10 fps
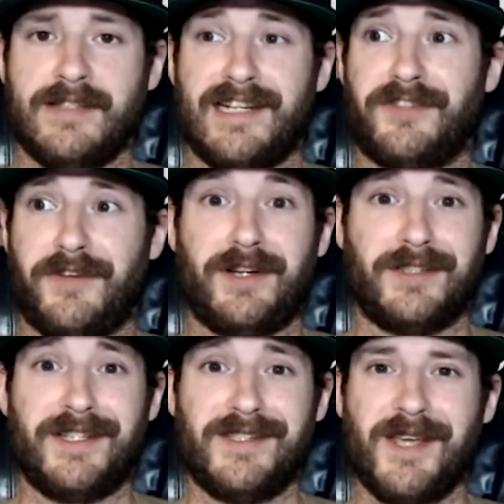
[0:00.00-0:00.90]
And at the very
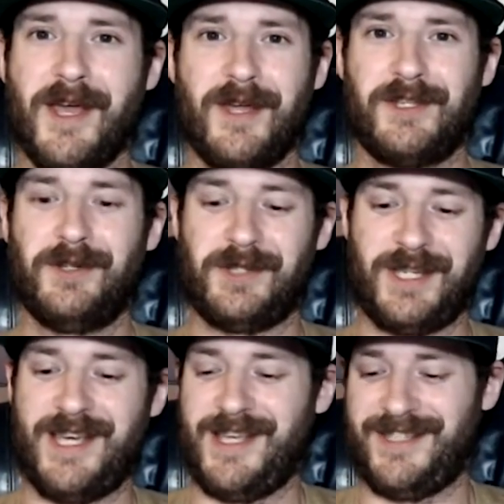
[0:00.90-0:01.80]
least, you
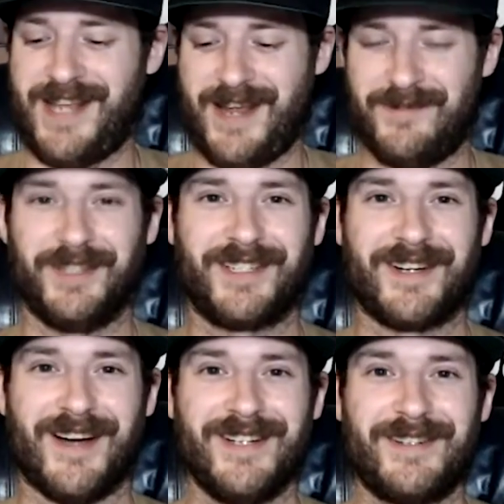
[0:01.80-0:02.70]
see his name on the
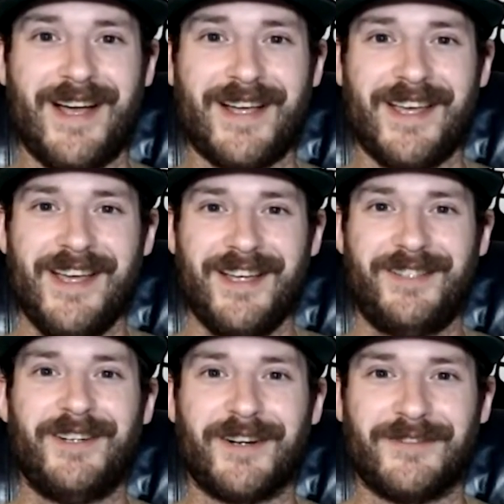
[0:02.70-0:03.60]
contract and
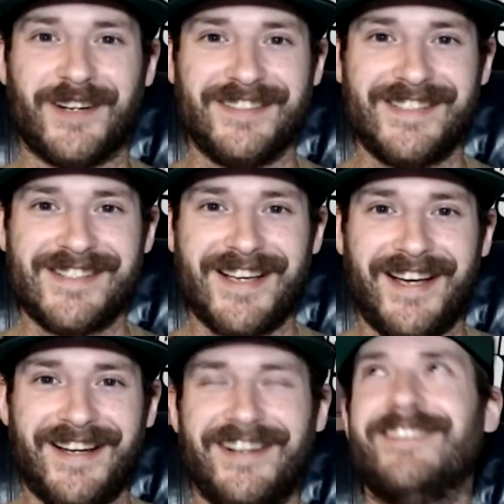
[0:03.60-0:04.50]
you got to fight this
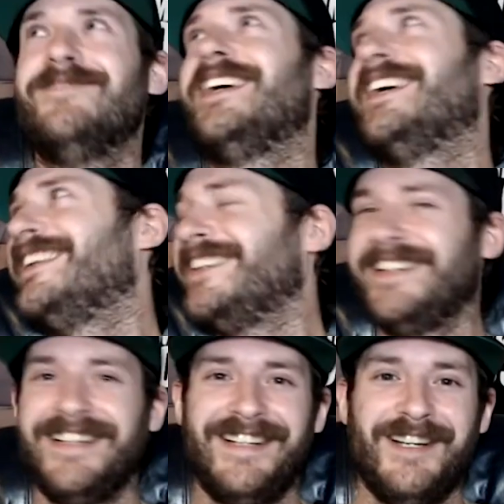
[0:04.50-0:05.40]
guy. Oh, man.
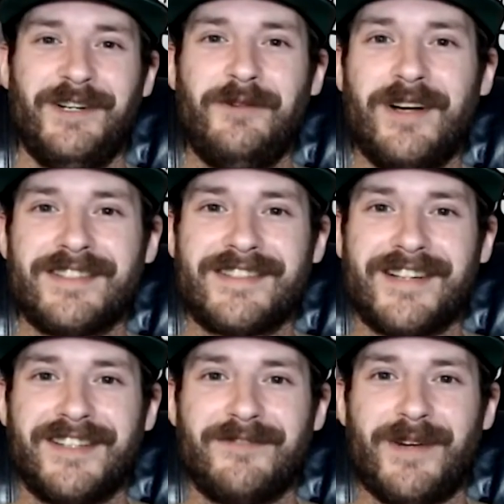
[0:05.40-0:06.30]
Who wants to
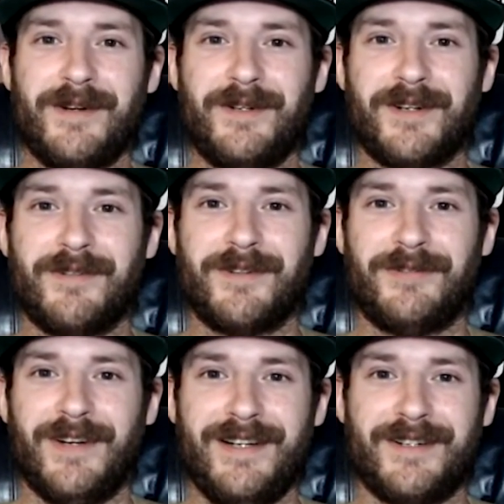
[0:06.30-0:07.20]
sign the bout agreement of
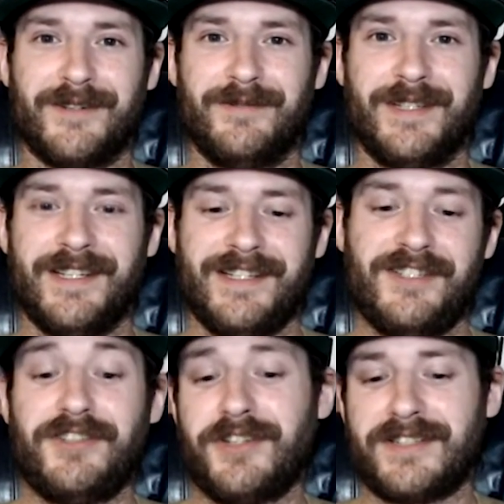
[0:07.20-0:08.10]
fight out? He
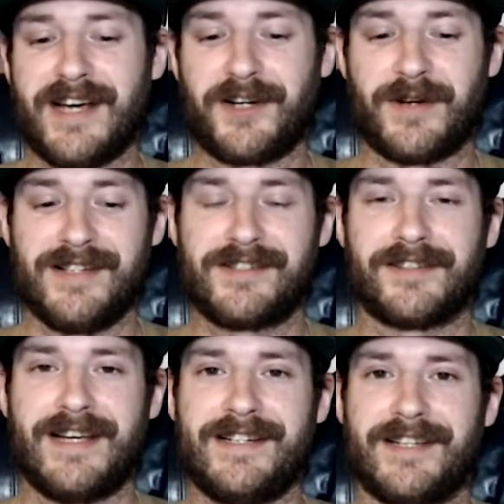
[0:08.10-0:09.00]
just took down a wrestler
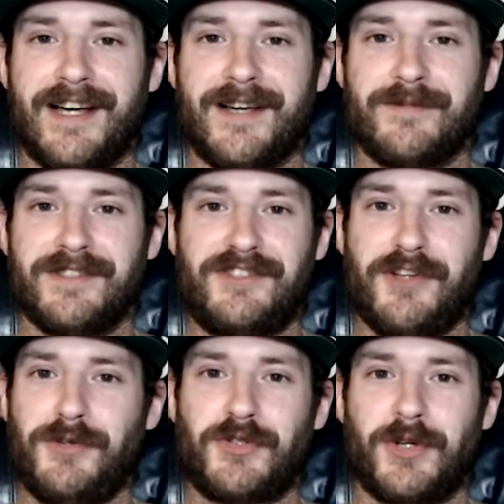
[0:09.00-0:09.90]
8 times. He's
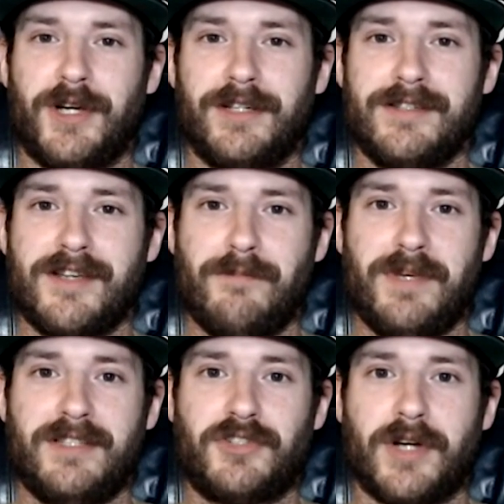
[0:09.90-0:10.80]
so strong. He's got
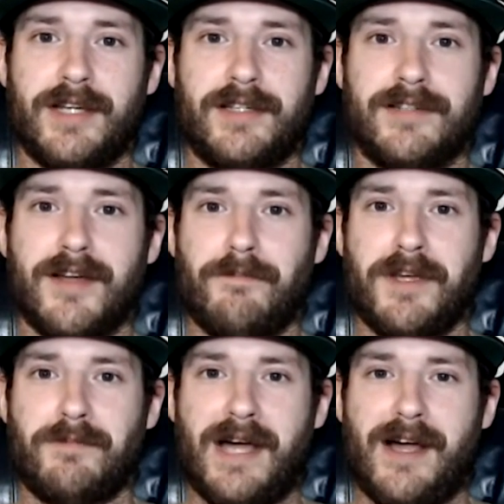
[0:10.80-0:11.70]
big striking. He's got
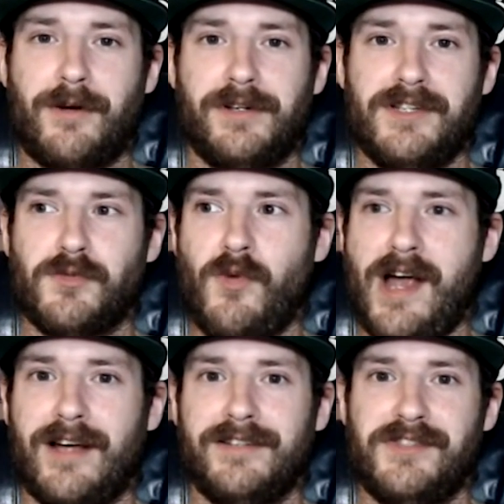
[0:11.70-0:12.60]
big power. He's
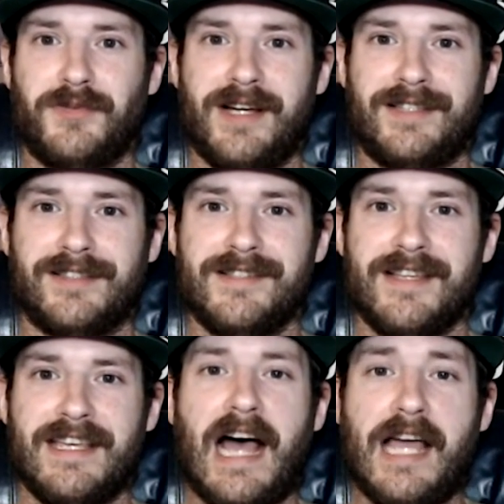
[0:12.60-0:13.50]
wild. He's reckless.
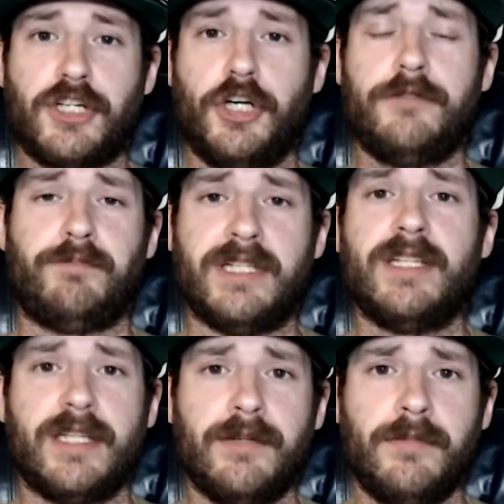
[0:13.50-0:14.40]
I could beat
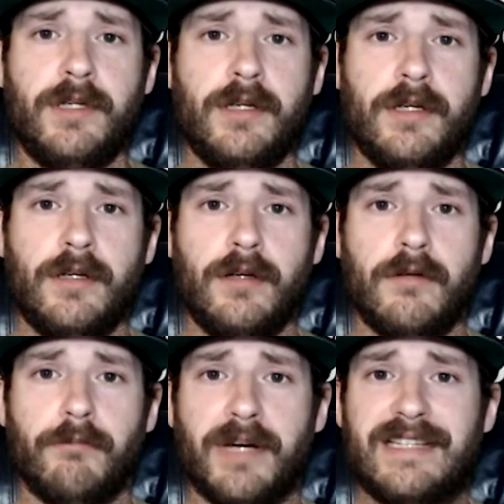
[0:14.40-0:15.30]
him.
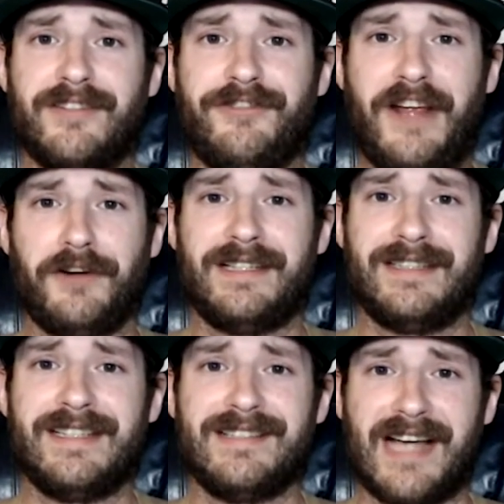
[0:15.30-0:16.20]
But at the very
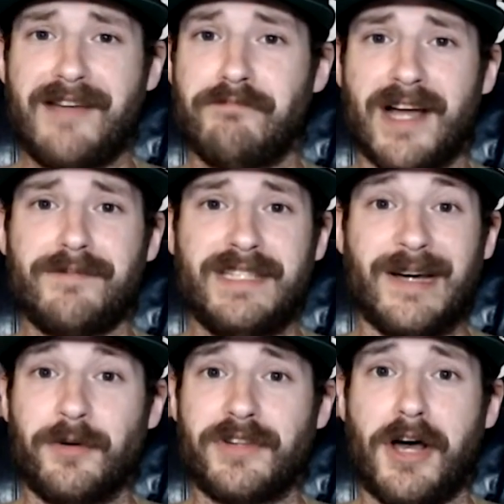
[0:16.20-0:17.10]
least, I might be
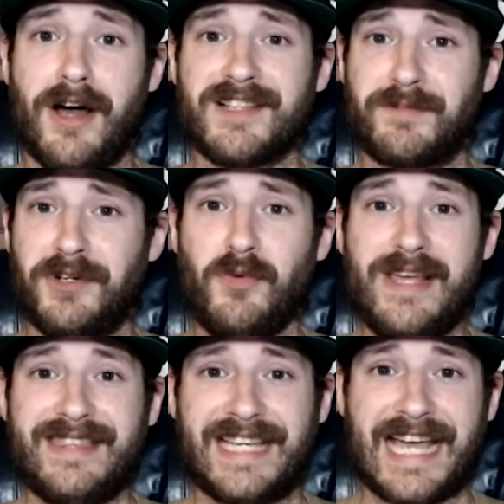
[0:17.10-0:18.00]
going to the hospital
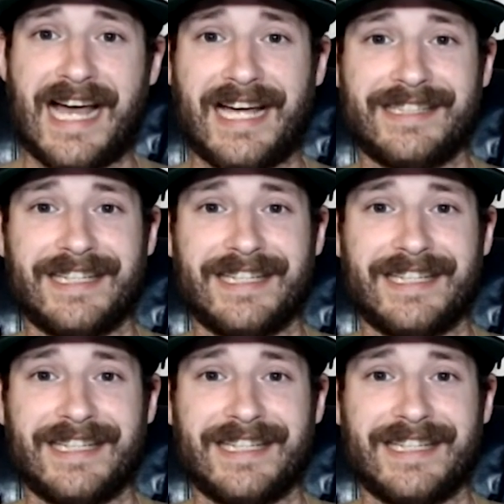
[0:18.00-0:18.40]
with the guy.